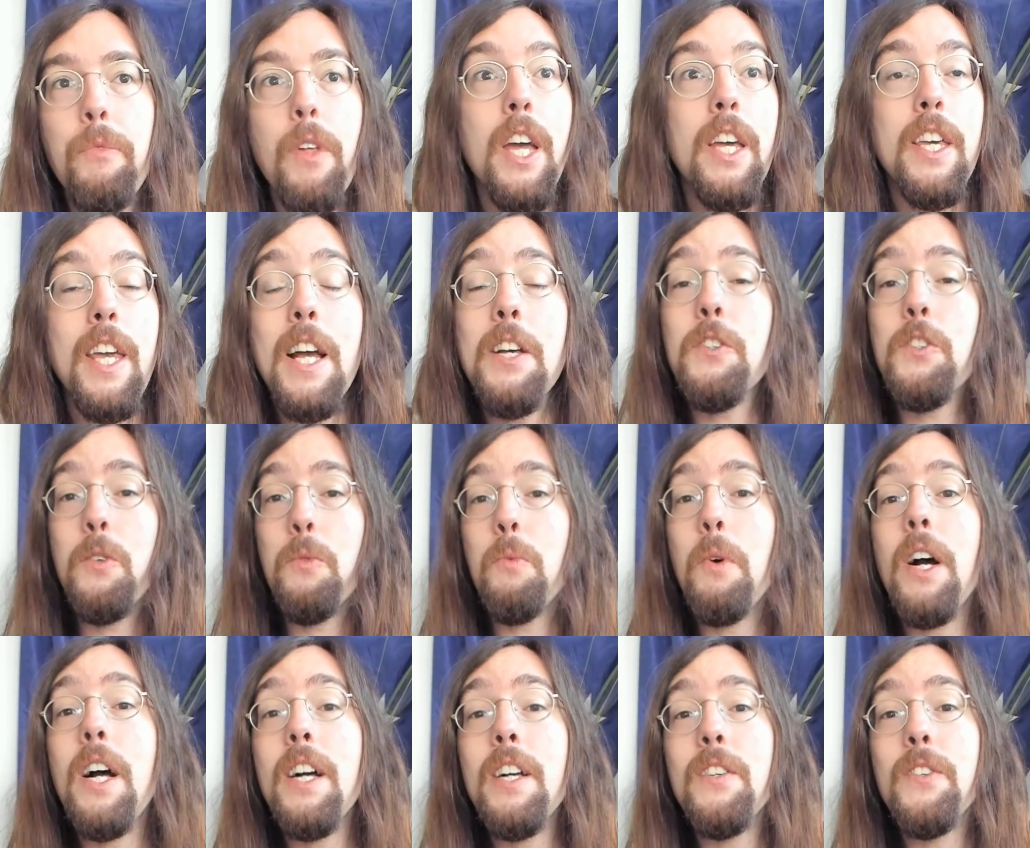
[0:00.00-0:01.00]
Yes, it
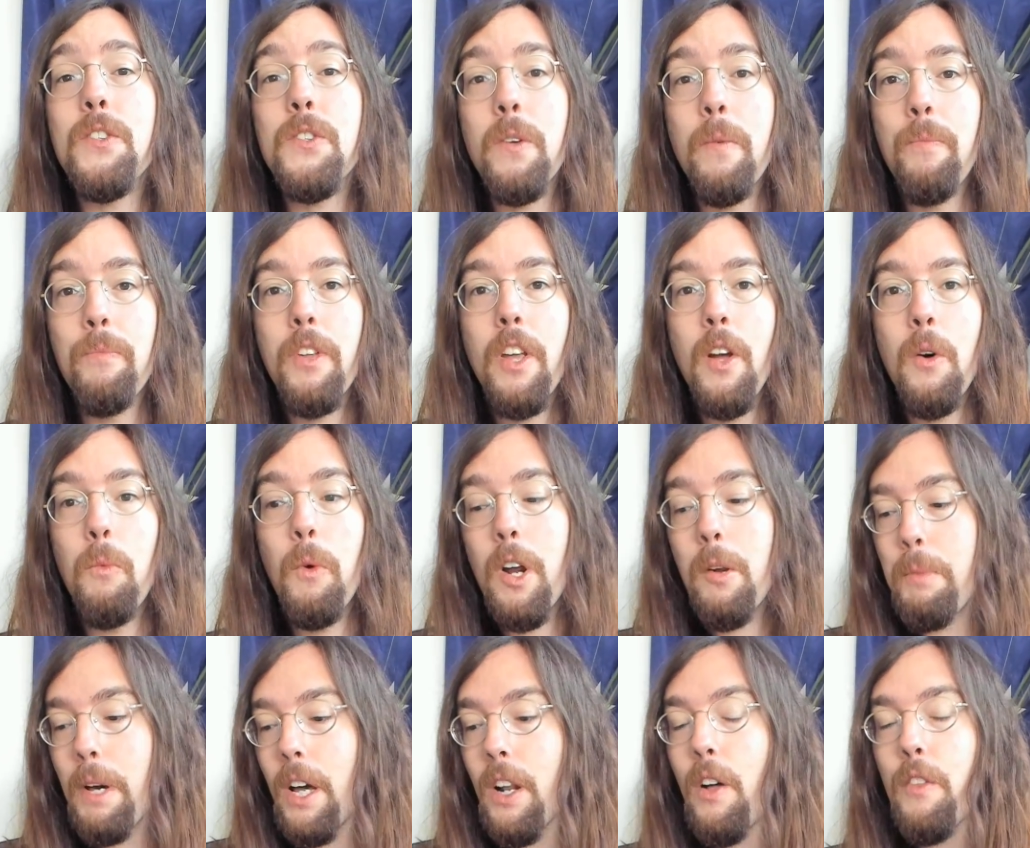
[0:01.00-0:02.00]
was. What
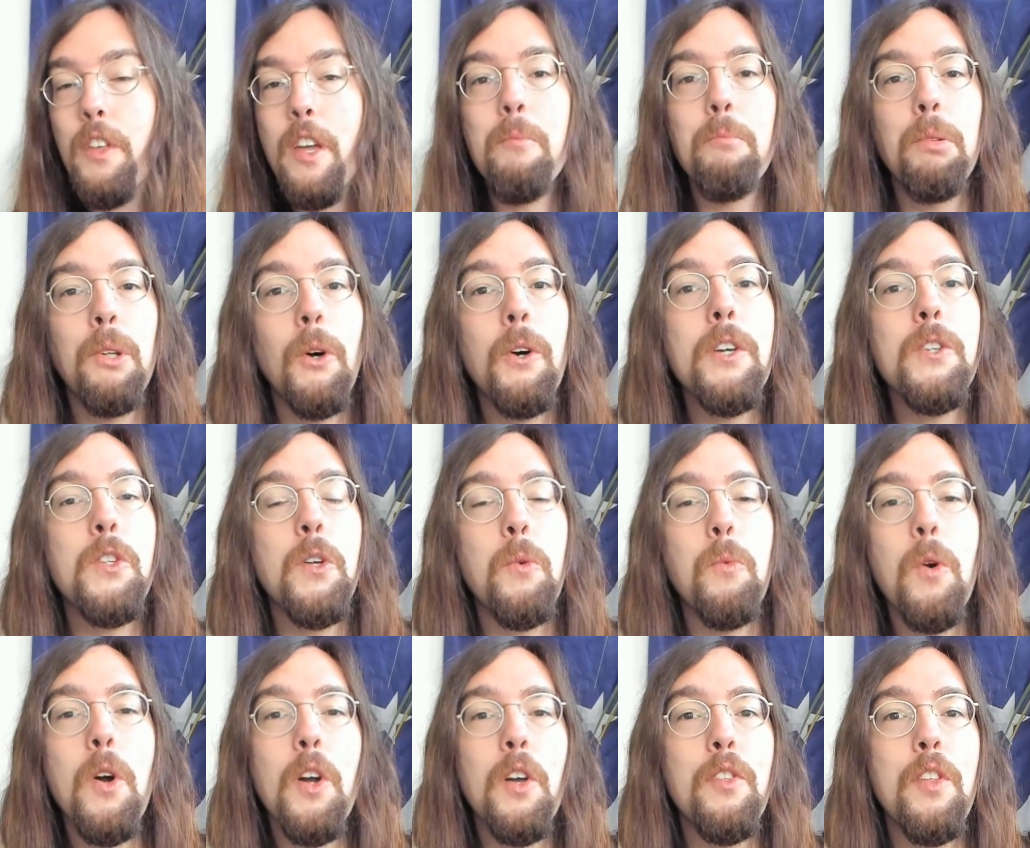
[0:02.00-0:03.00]
about all the employees that
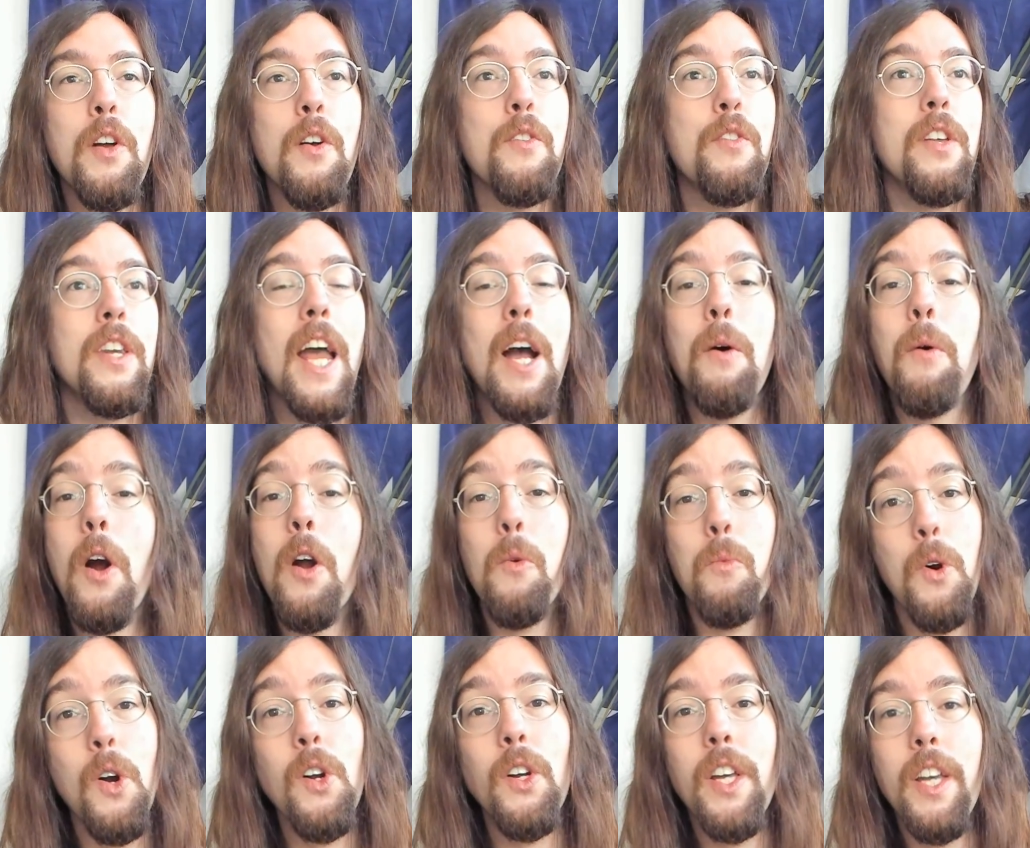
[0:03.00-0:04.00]
work there that now aren't
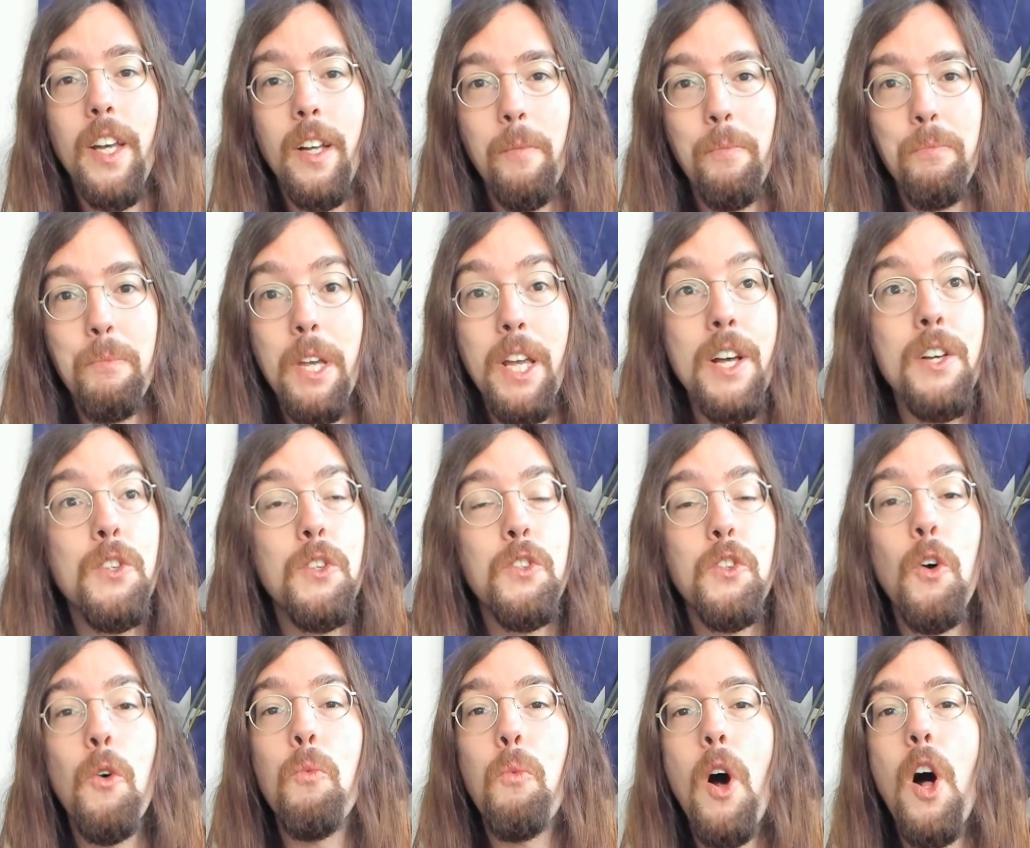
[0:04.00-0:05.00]
working because there's
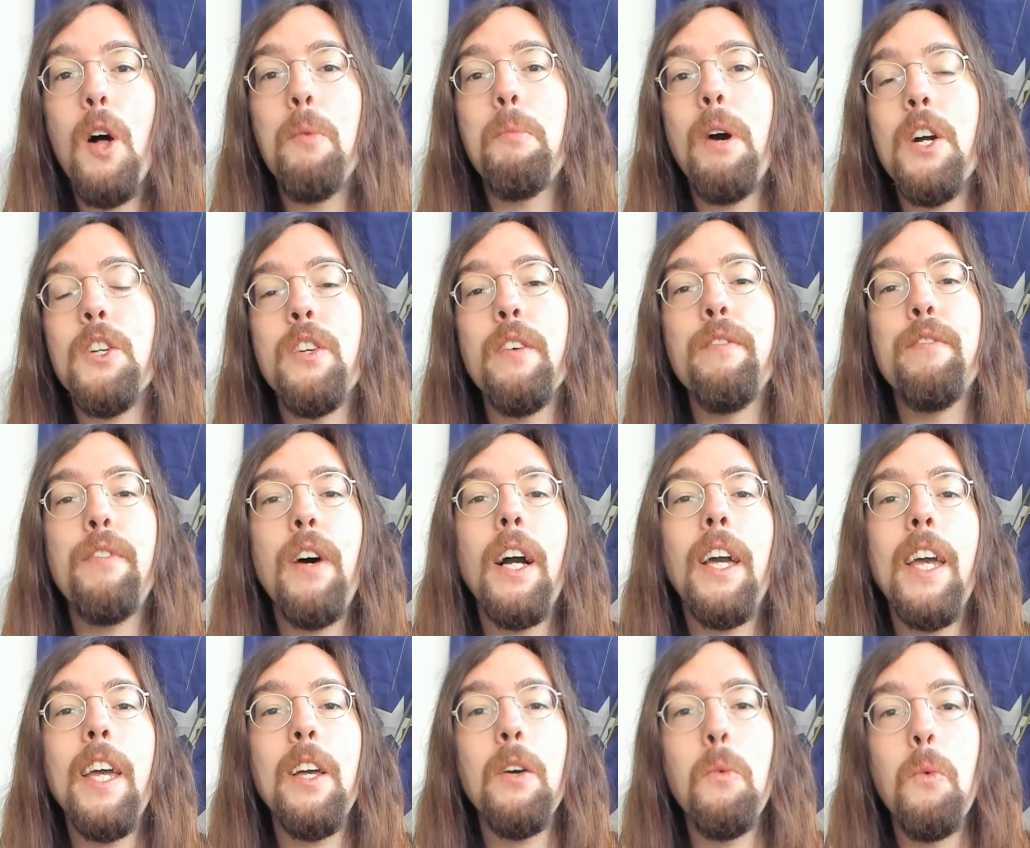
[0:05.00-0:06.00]
no Walmart to
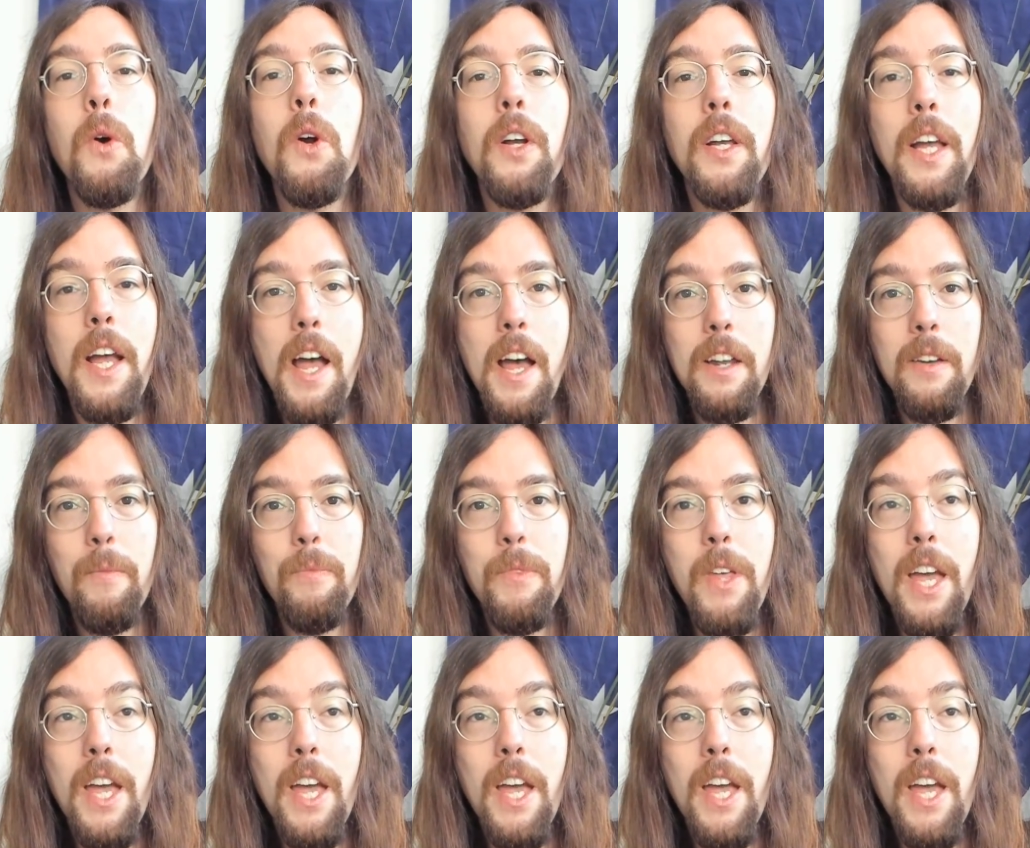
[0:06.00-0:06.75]
fucking work at?